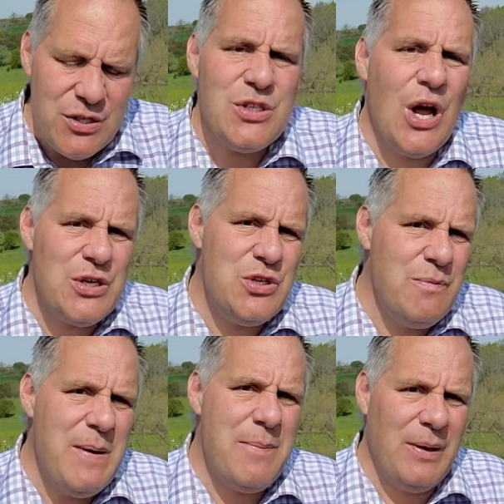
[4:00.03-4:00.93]
saw two
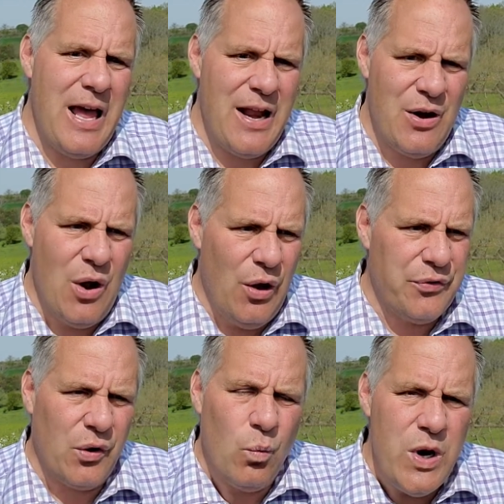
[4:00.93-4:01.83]
people at an
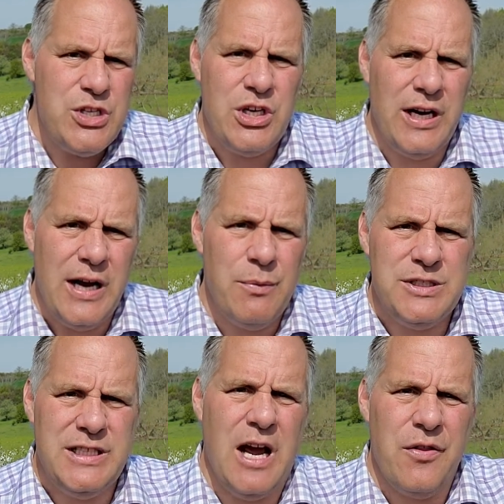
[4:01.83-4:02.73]
altar wishing it was
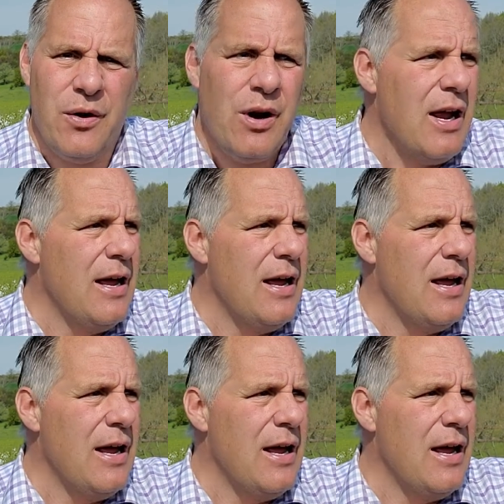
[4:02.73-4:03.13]
the other,